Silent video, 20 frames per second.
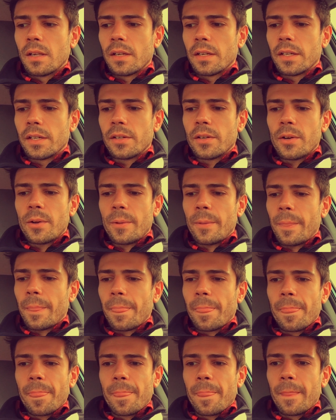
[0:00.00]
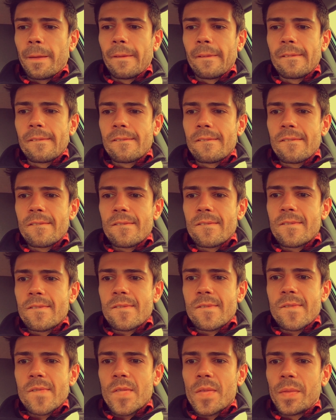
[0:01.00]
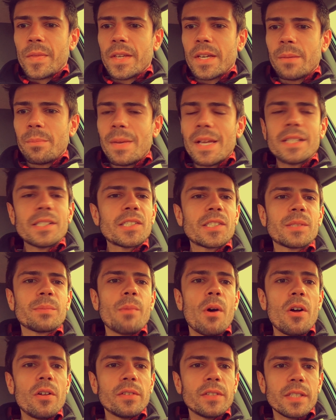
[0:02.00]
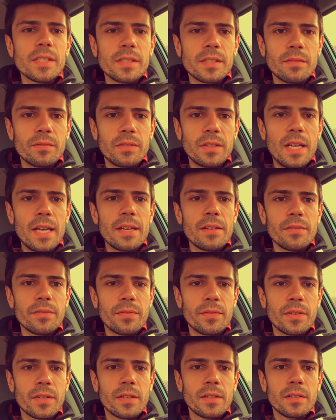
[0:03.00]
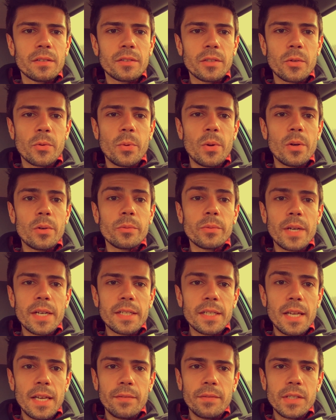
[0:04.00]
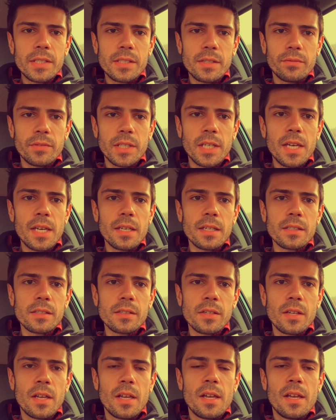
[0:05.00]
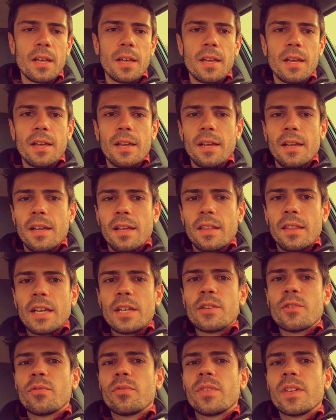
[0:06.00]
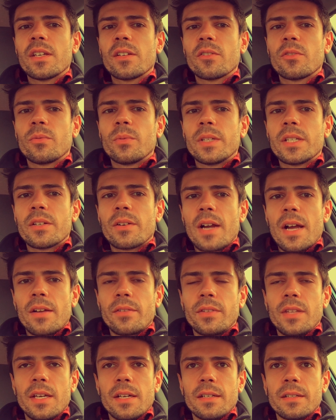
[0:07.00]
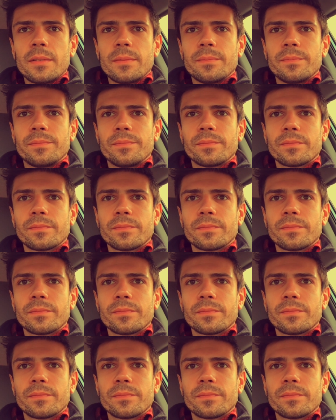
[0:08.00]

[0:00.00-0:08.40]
you know, the immense smallness of life, to quote Ray Davies of the Kinks, that you feel when you're out there.